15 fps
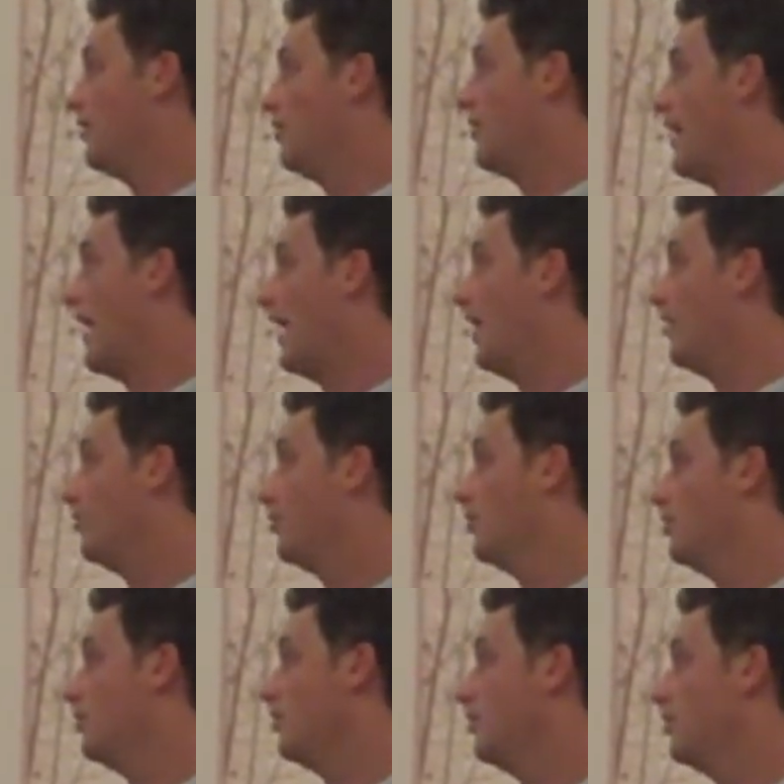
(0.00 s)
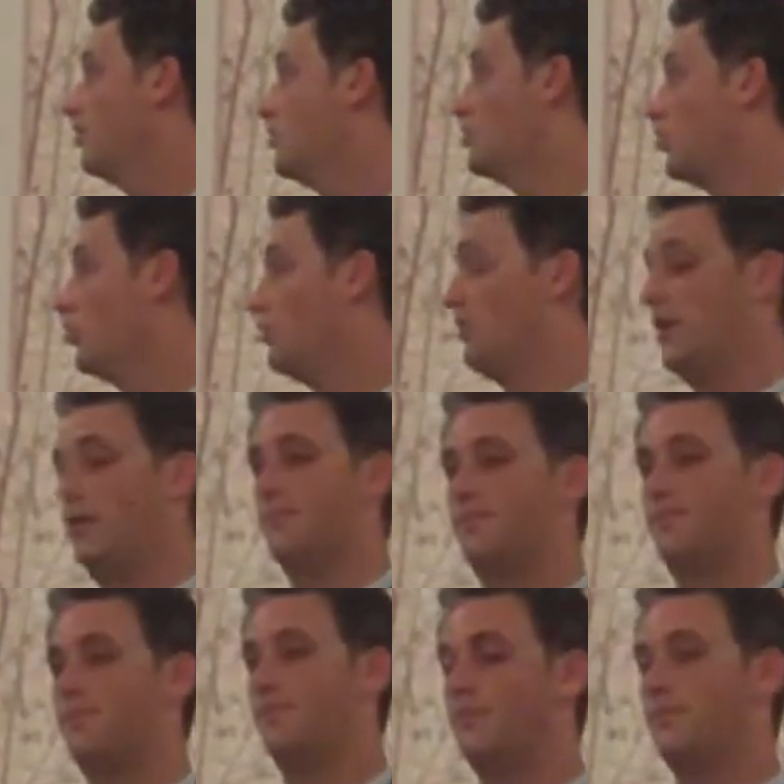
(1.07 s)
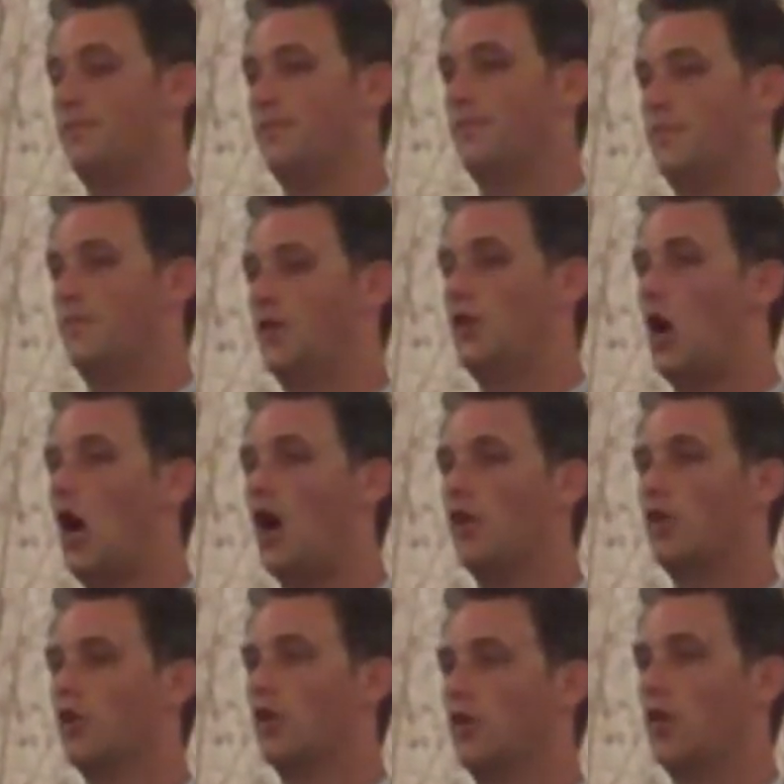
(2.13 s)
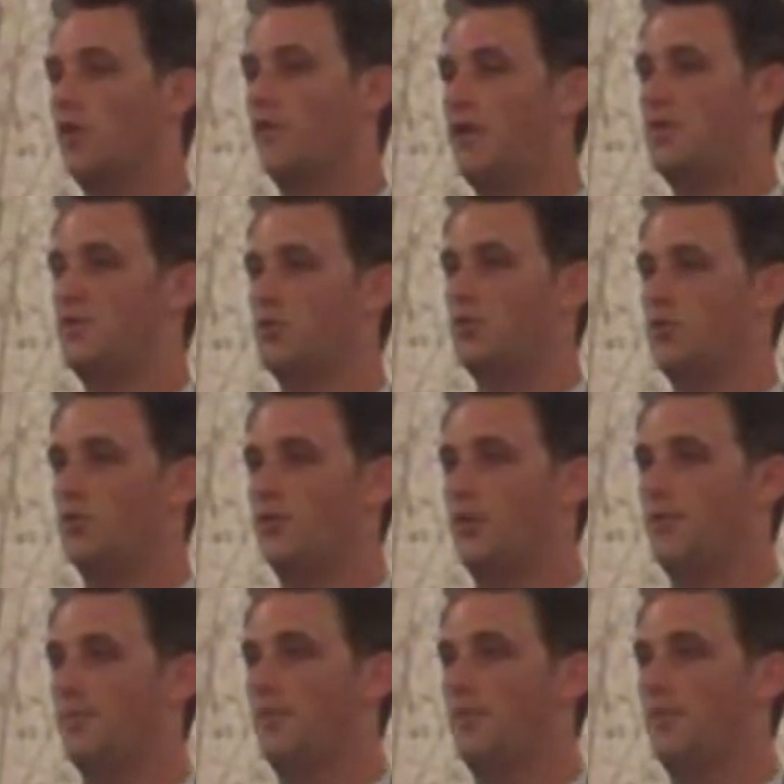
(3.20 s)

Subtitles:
They have scrutiny. The non-alert are facing scrutiny.